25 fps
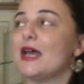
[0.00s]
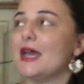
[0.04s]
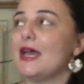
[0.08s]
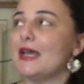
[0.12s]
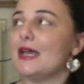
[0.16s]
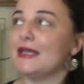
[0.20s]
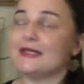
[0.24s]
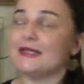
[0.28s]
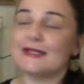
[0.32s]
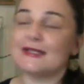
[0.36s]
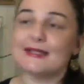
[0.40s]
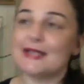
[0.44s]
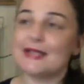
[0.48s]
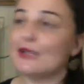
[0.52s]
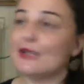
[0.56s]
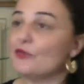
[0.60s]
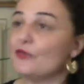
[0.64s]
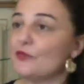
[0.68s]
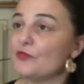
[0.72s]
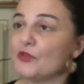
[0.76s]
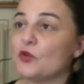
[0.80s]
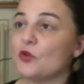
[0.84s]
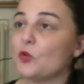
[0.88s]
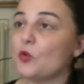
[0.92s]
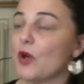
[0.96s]
a
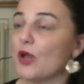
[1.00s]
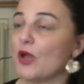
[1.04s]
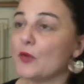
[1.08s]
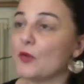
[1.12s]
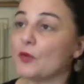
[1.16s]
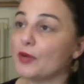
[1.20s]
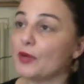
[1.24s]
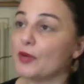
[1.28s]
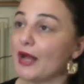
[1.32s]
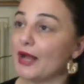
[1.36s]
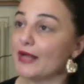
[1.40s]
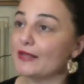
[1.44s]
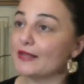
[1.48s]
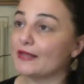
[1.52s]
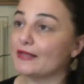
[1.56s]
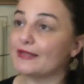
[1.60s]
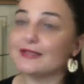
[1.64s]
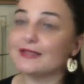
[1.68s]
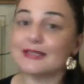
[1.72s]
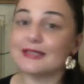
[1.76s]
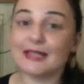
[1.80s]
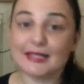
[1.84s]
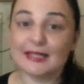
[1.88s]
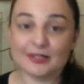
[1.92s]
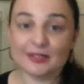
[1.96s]
self inquiry
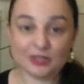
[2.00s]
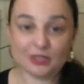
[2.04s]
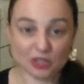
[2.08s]
practice like